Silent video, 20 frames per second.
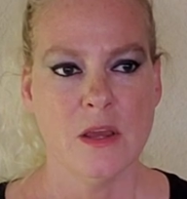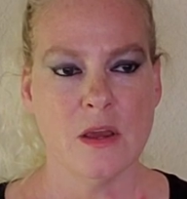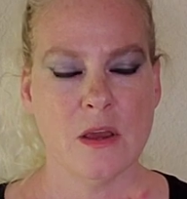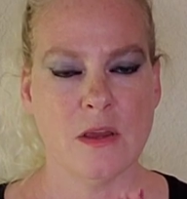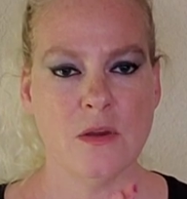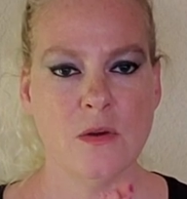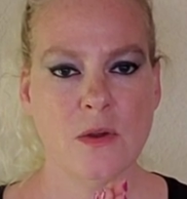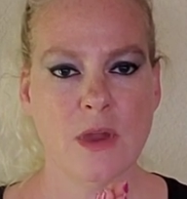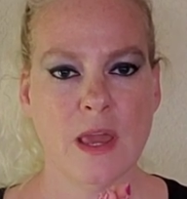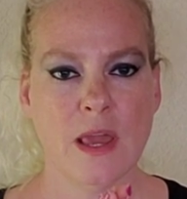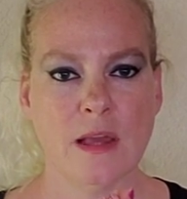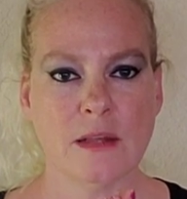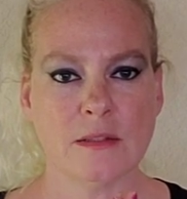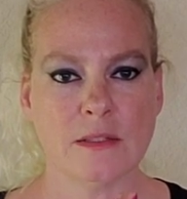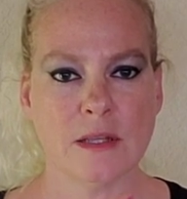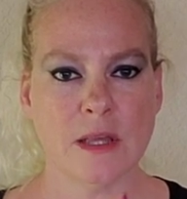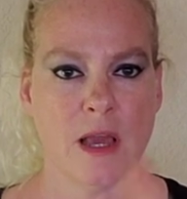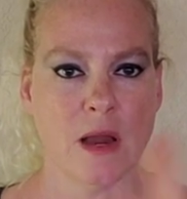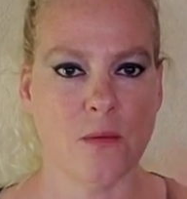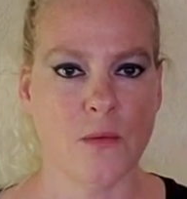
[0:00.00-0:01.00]
You can't
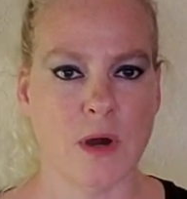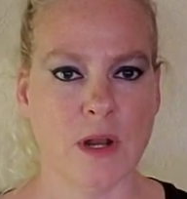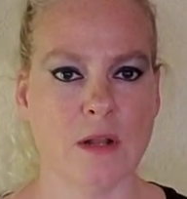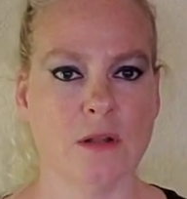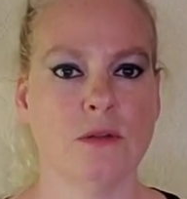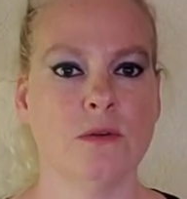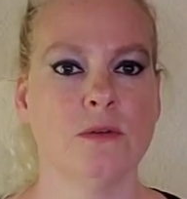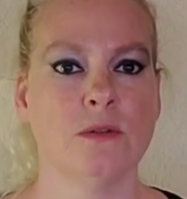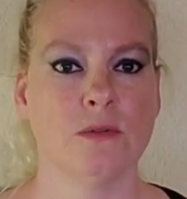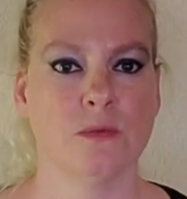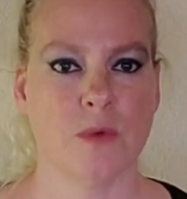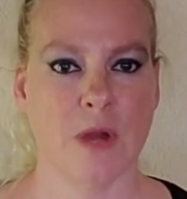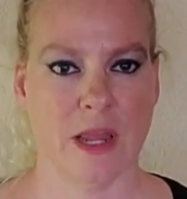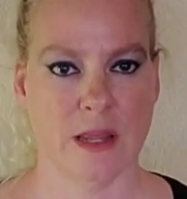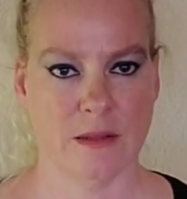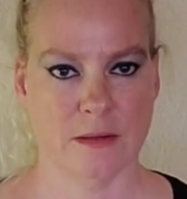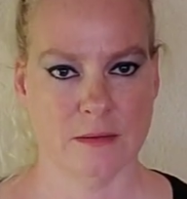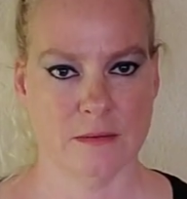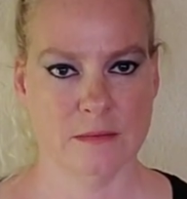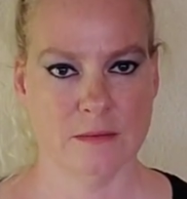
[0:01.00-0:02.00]
say, I want to lose
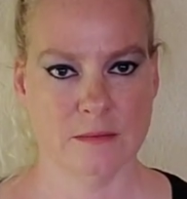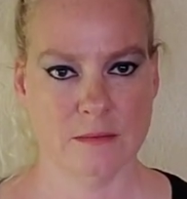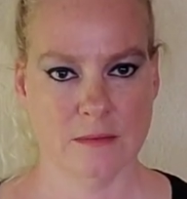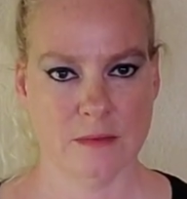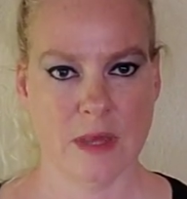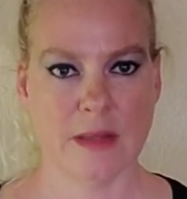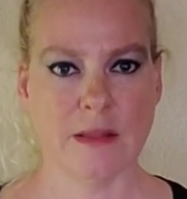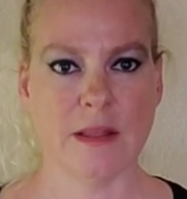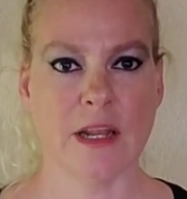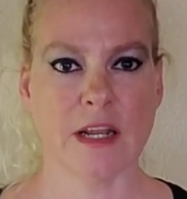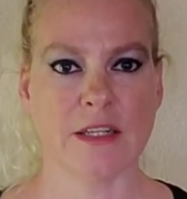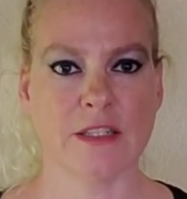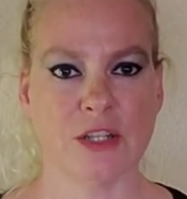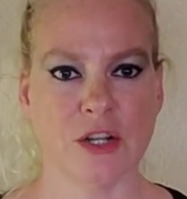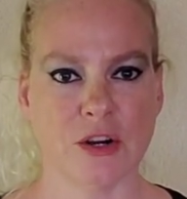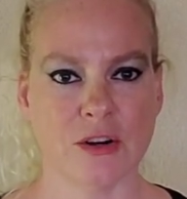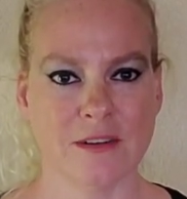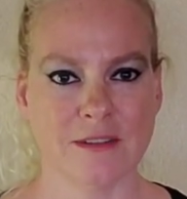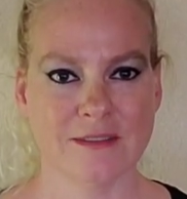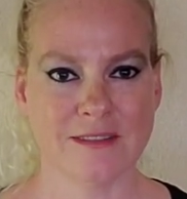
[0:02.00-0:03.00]
weight in the next
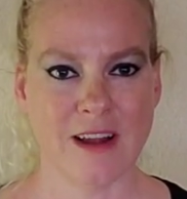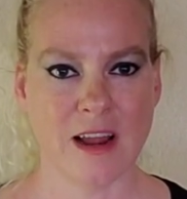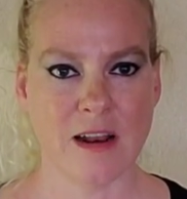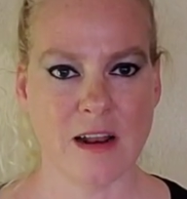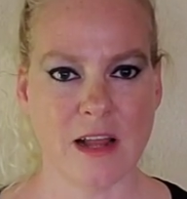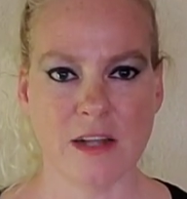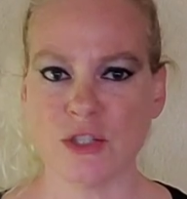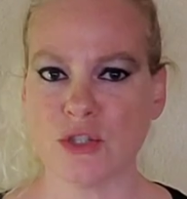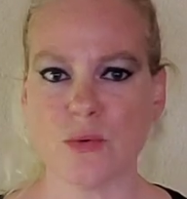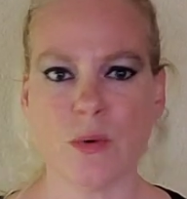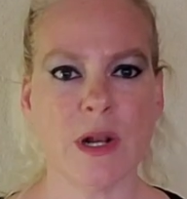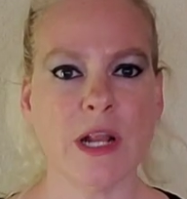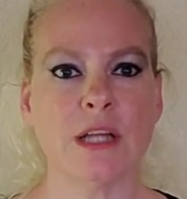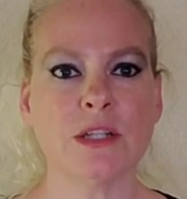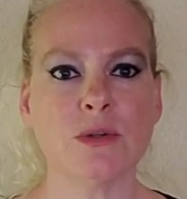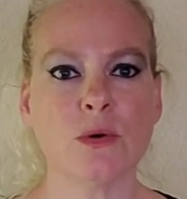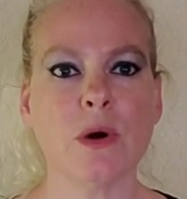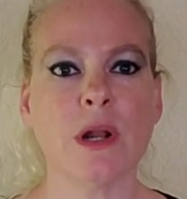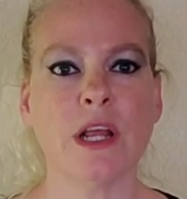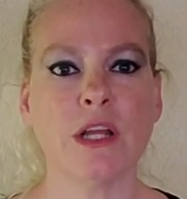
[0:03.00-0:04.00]
year, right? In
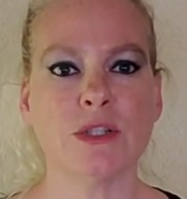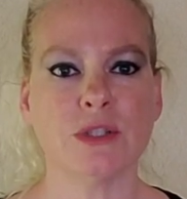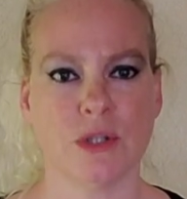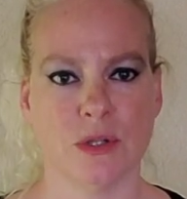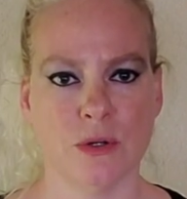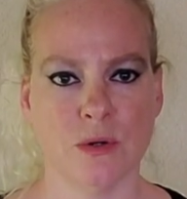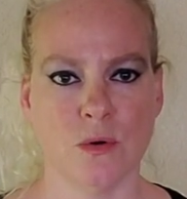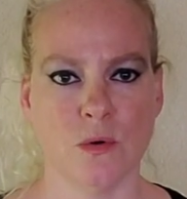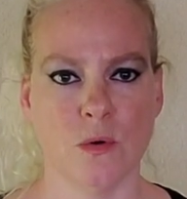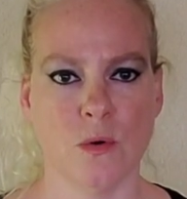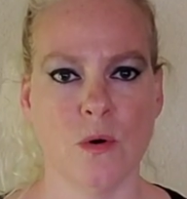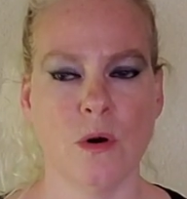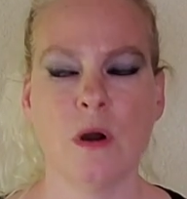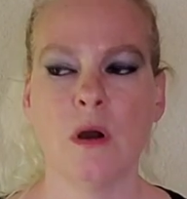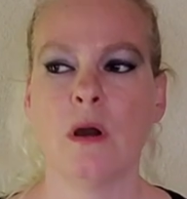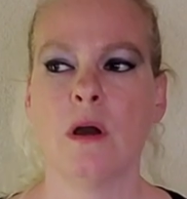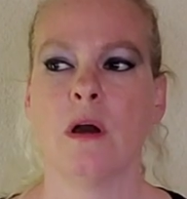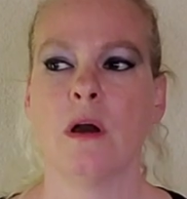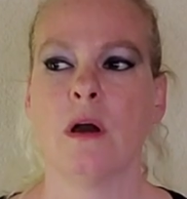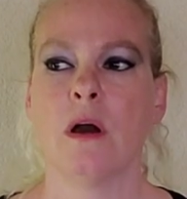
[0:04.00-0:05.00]
2022,
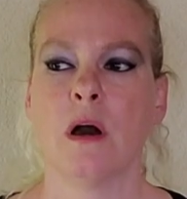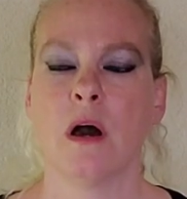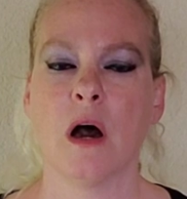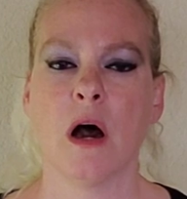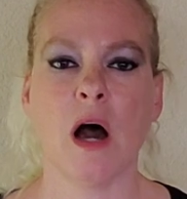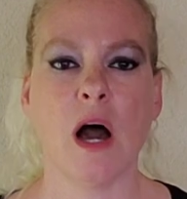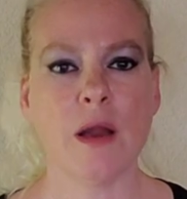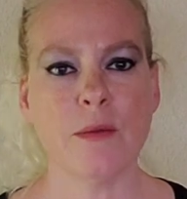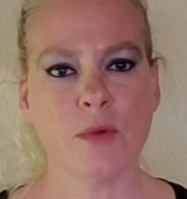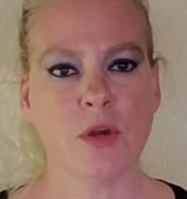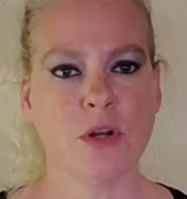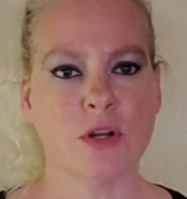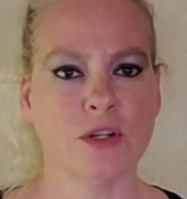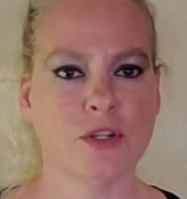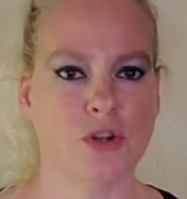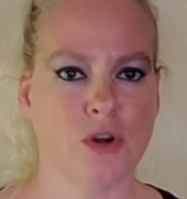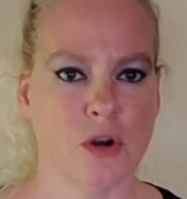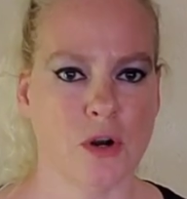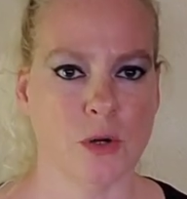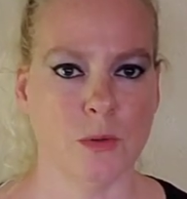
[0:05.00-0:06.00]
I'm going to
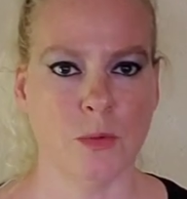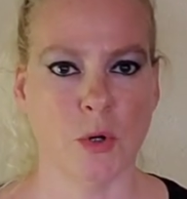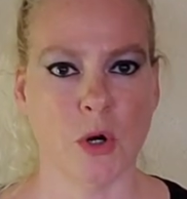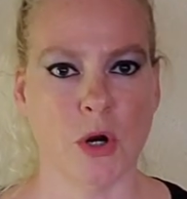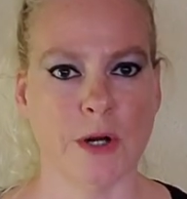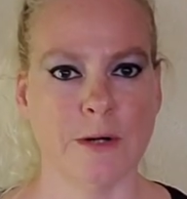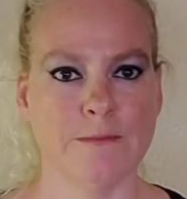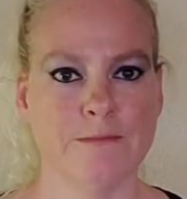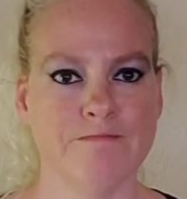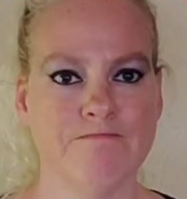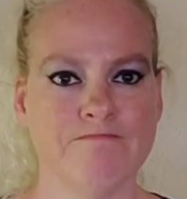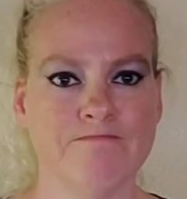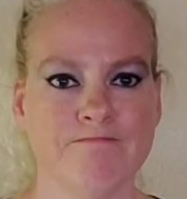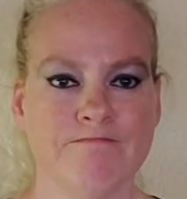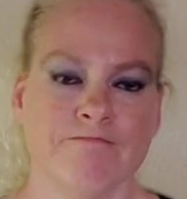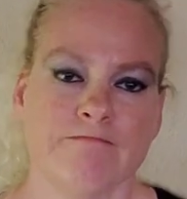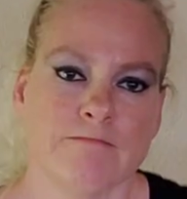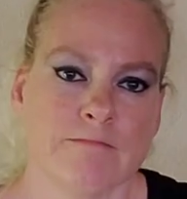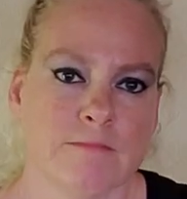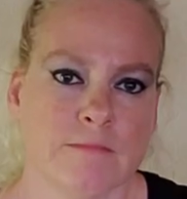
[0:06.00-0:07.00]
journal more.
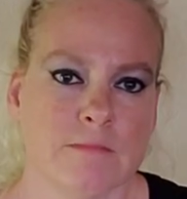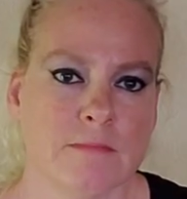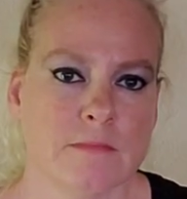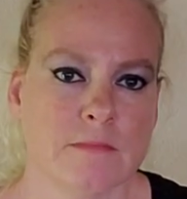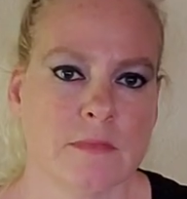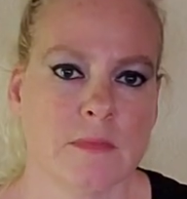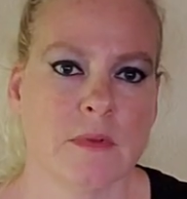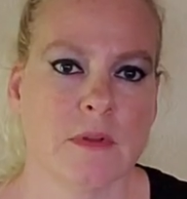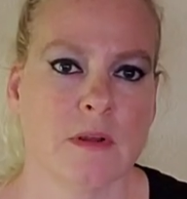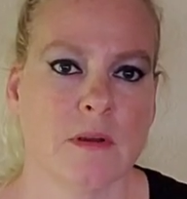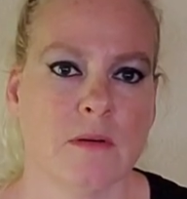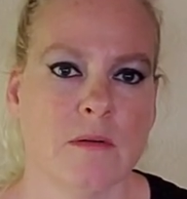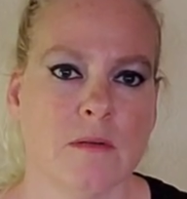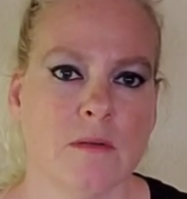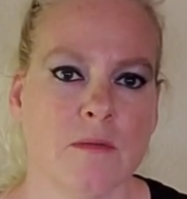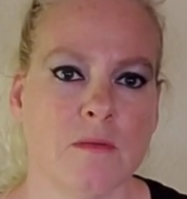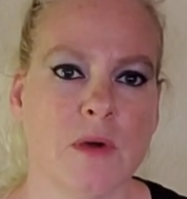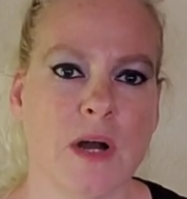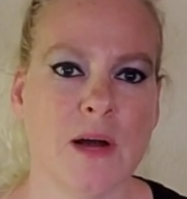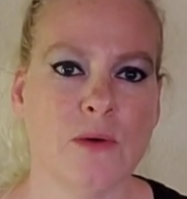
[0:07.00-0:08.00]

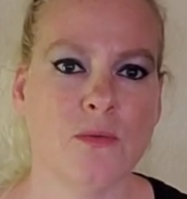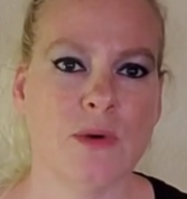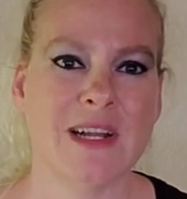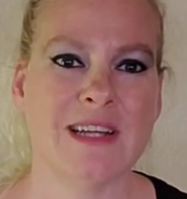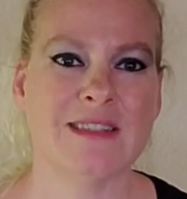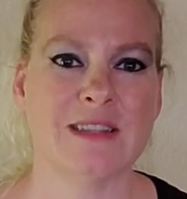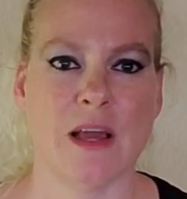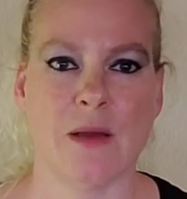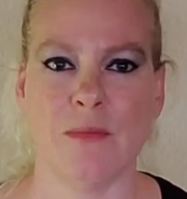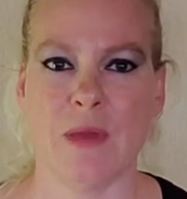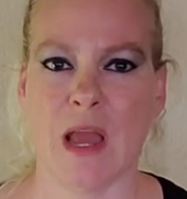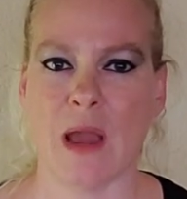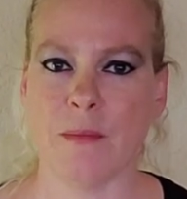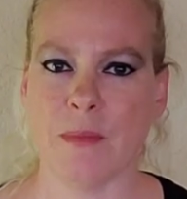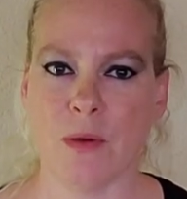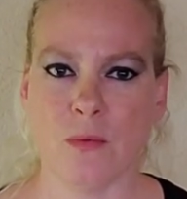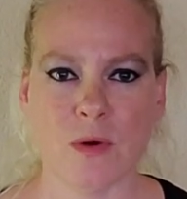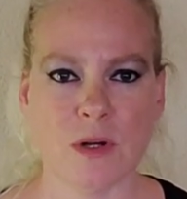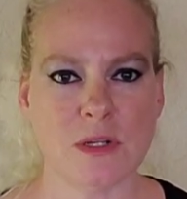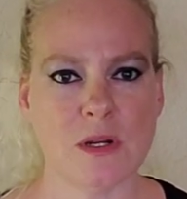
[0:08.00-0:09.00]
Well, what does that mean? I
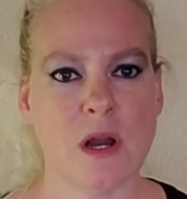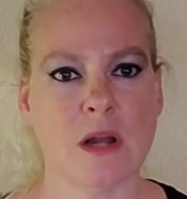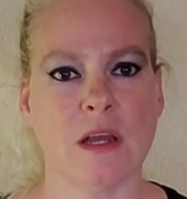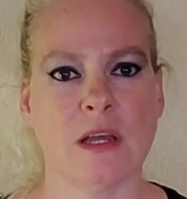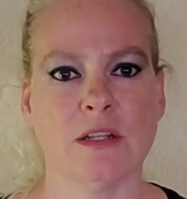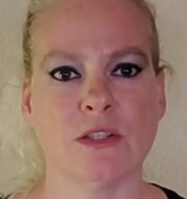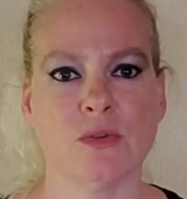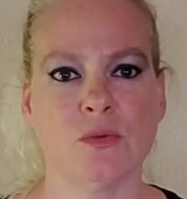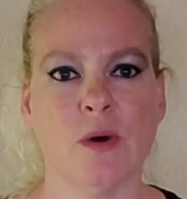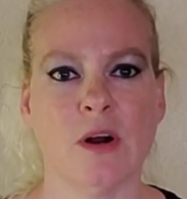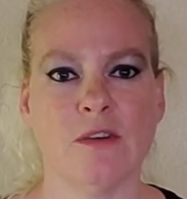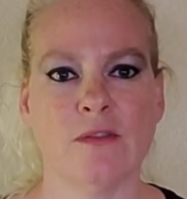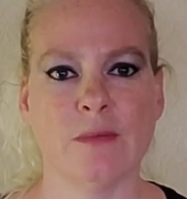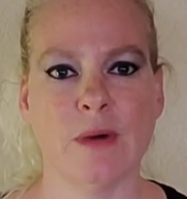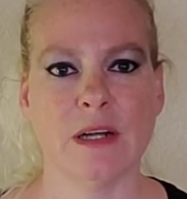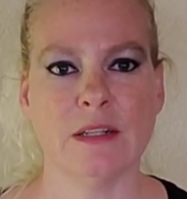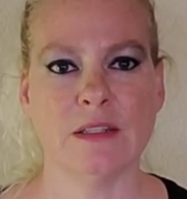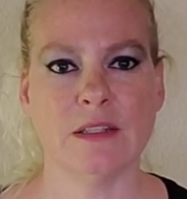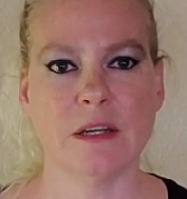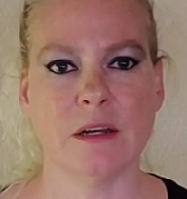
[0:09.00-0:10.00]
mean, we're talking 12
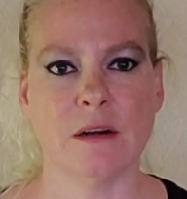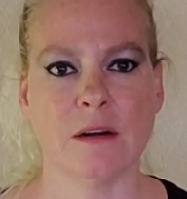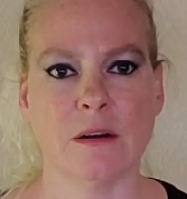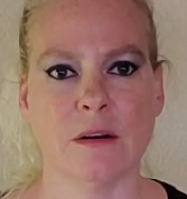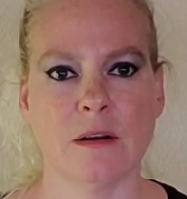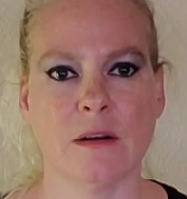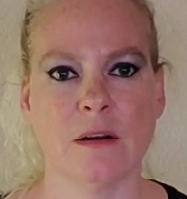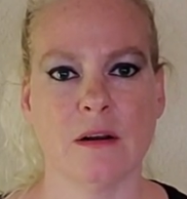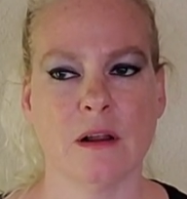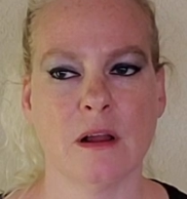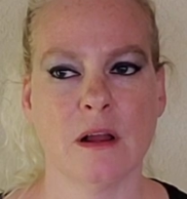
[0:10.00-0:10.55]
months here